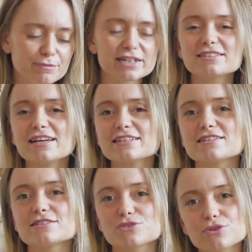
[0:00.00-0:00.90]

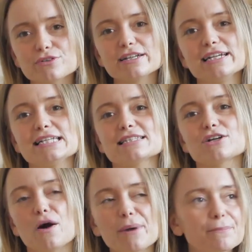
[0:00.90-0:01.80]
Personalised stories,
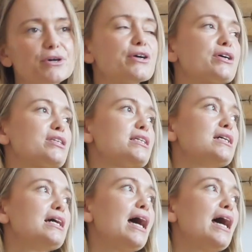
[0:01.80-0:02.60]
comic books,